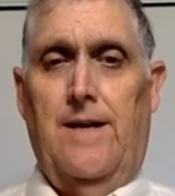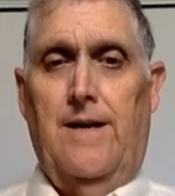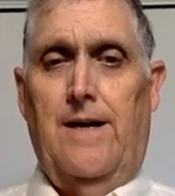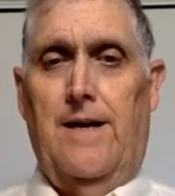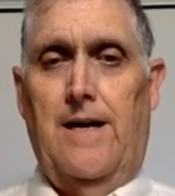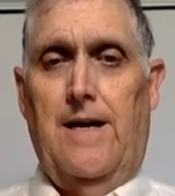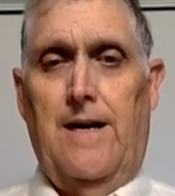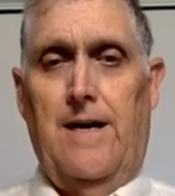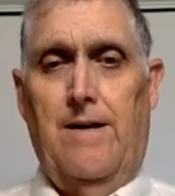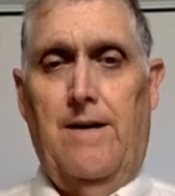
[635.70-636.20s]

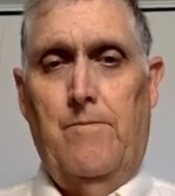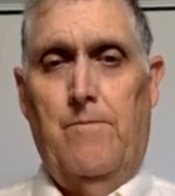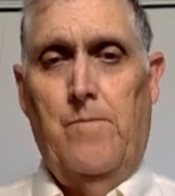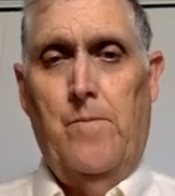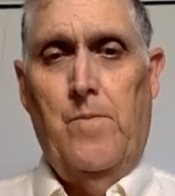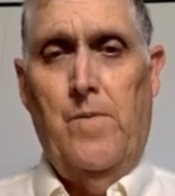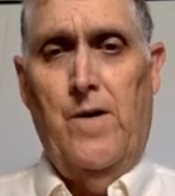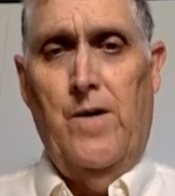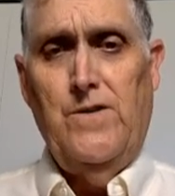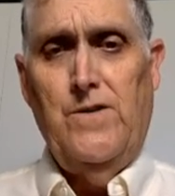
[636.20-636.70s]
Uh,
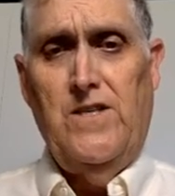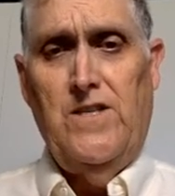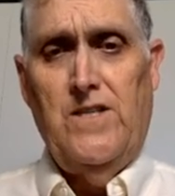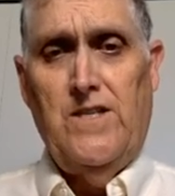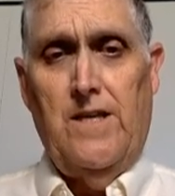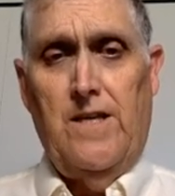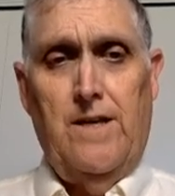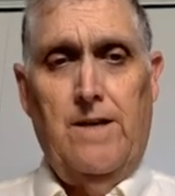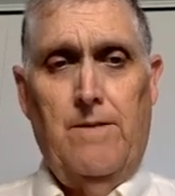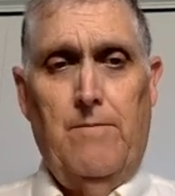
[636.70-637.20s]

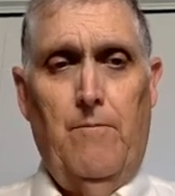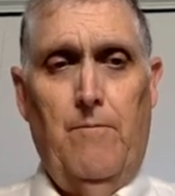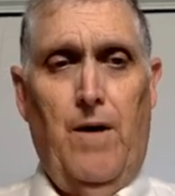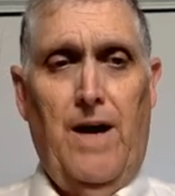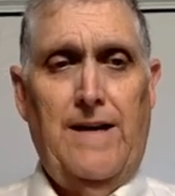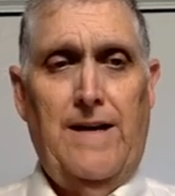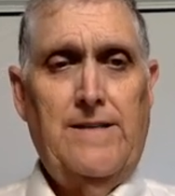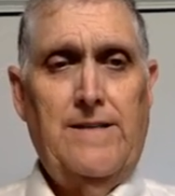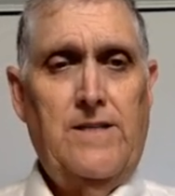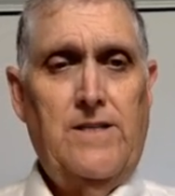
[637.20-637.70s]
most
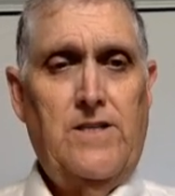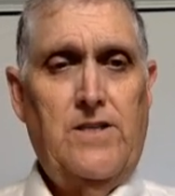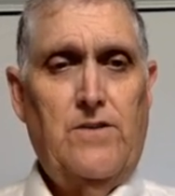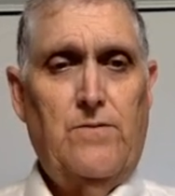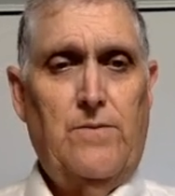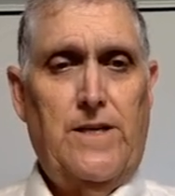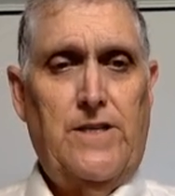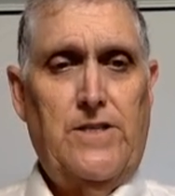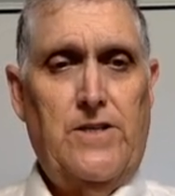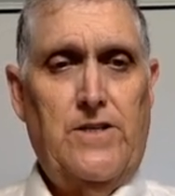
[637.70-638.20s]
button
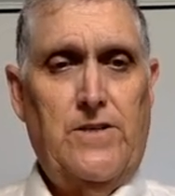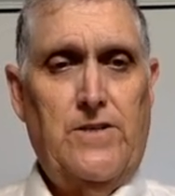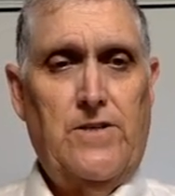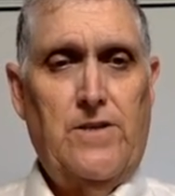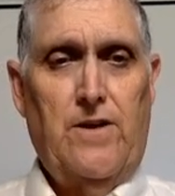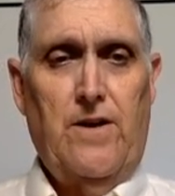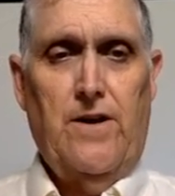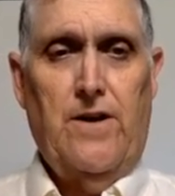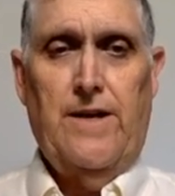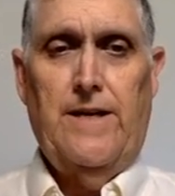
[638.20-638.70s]
switches
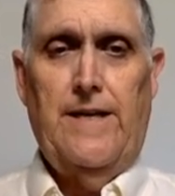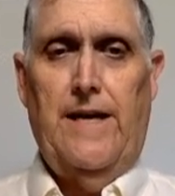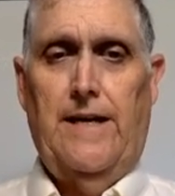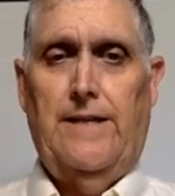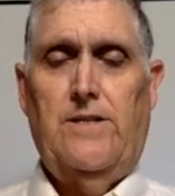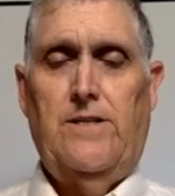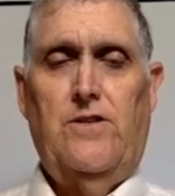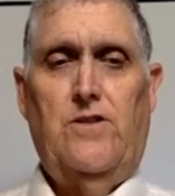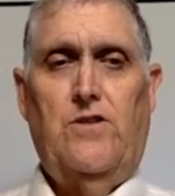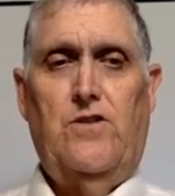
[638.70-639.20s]
are
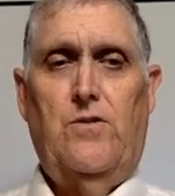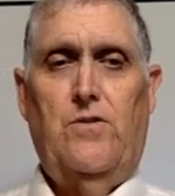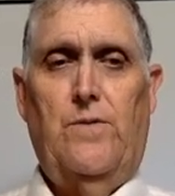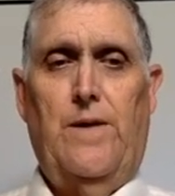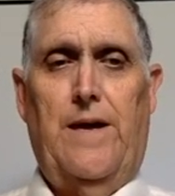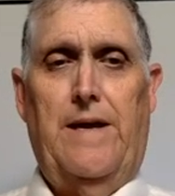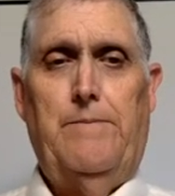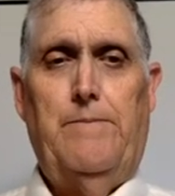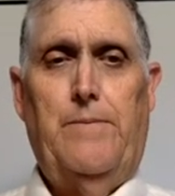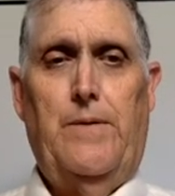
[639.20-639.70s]
connected to
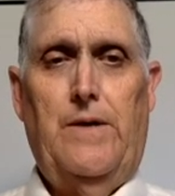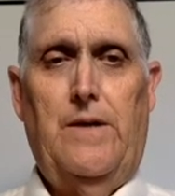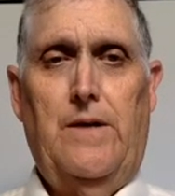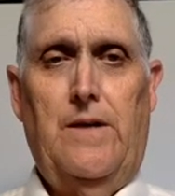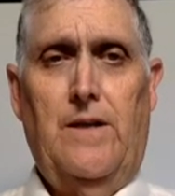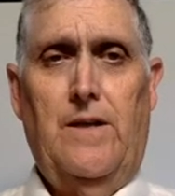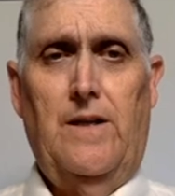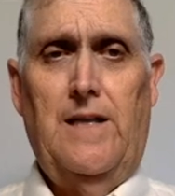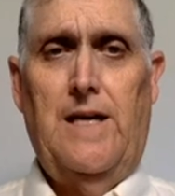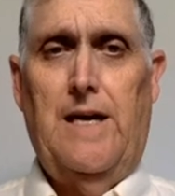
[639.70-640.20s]
a
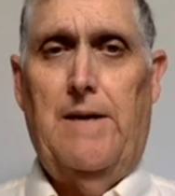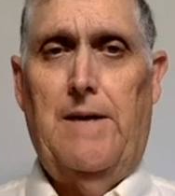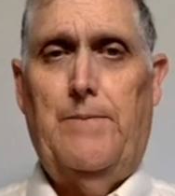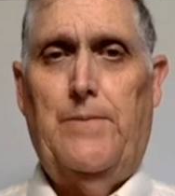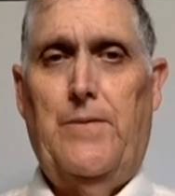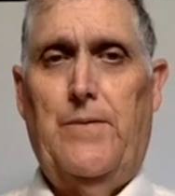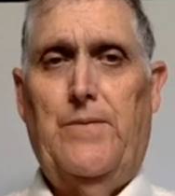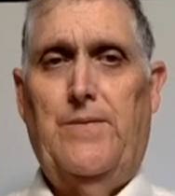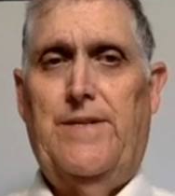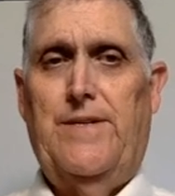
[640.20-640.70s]

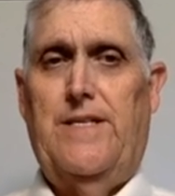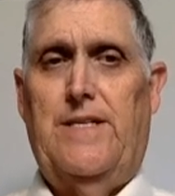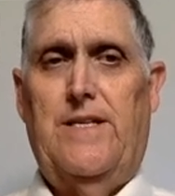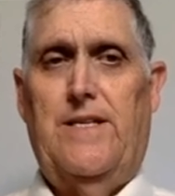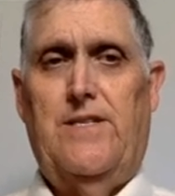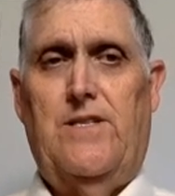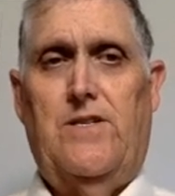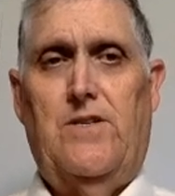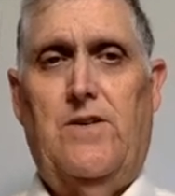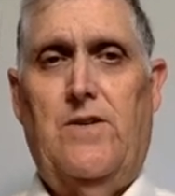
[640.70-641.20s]
pull-up
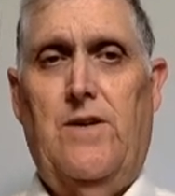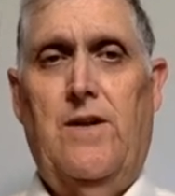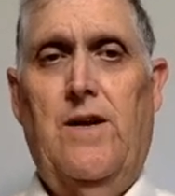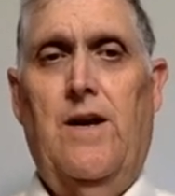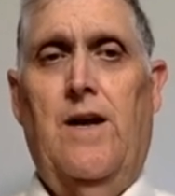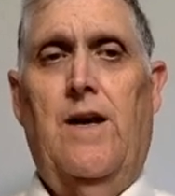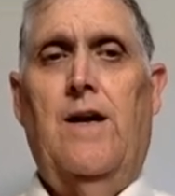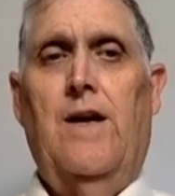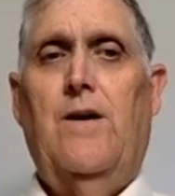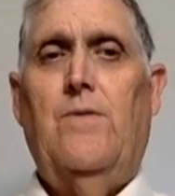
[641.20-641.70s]
resistor
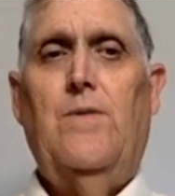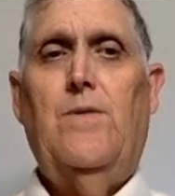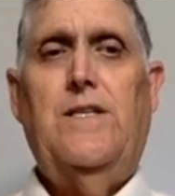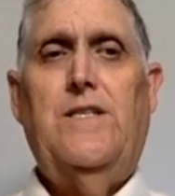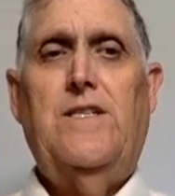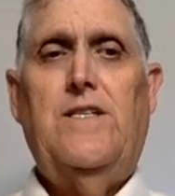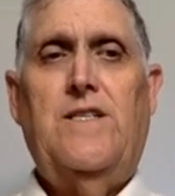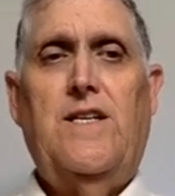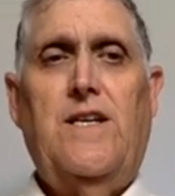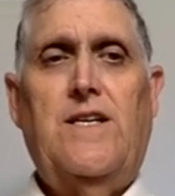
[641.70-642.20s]
which
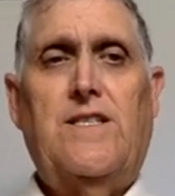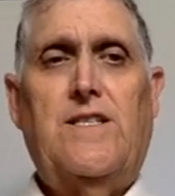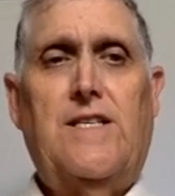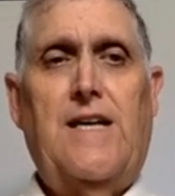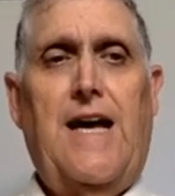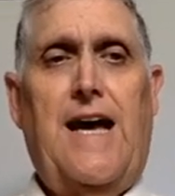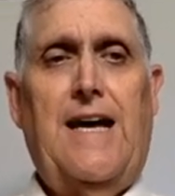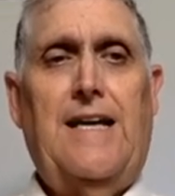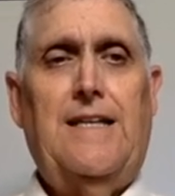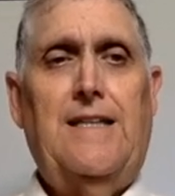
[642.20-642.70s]
is
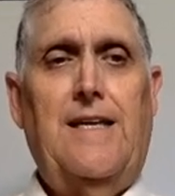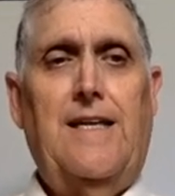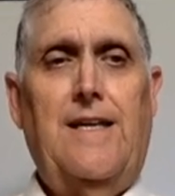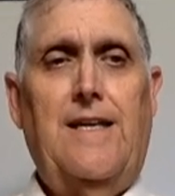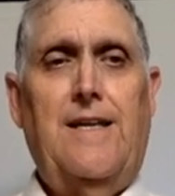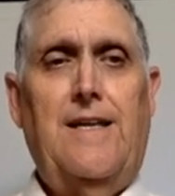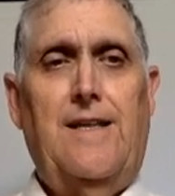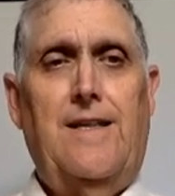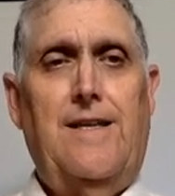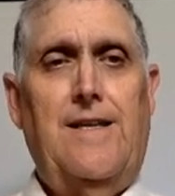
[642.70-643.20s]

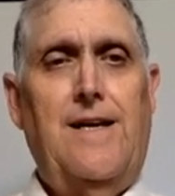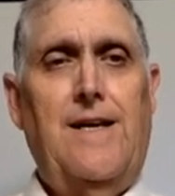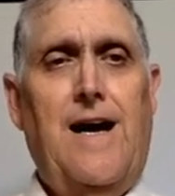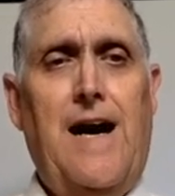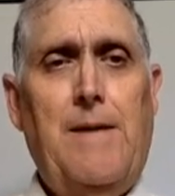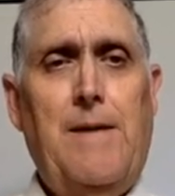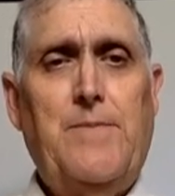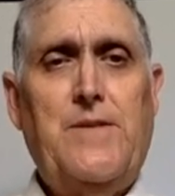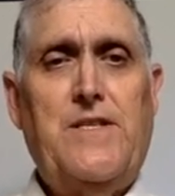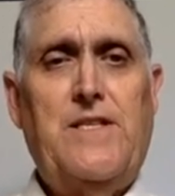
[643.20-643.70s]
exactly the
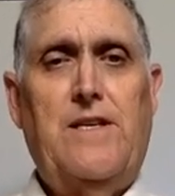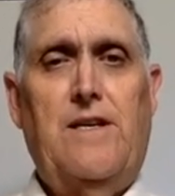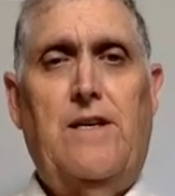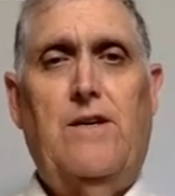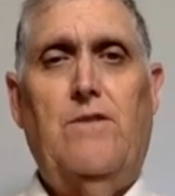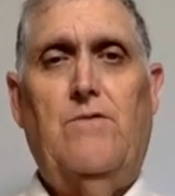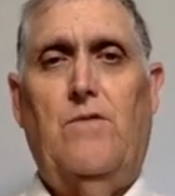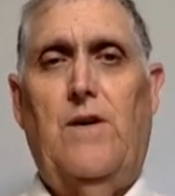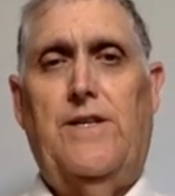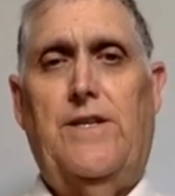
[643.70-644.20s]
opposite
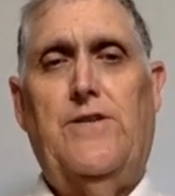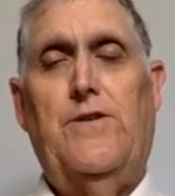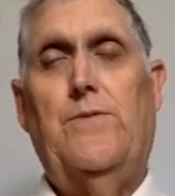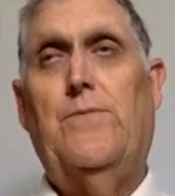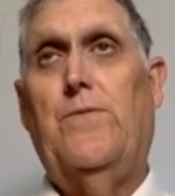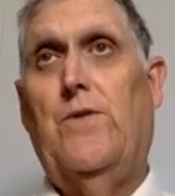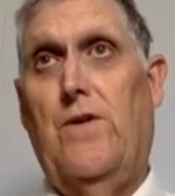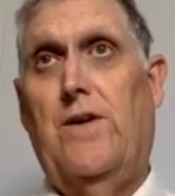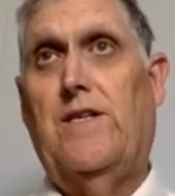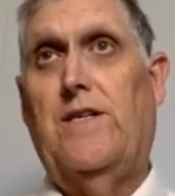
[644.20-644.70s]
of what you
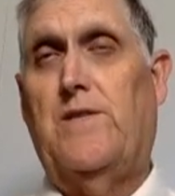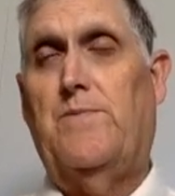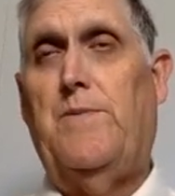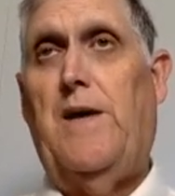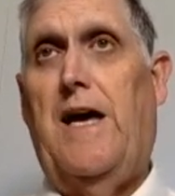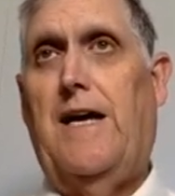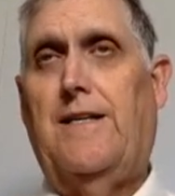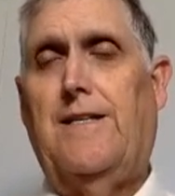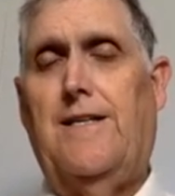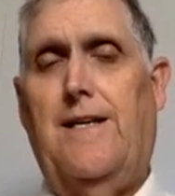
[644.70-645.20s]
were
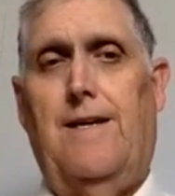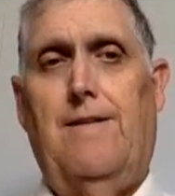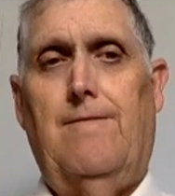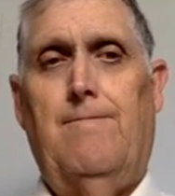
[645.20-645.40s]
expecting.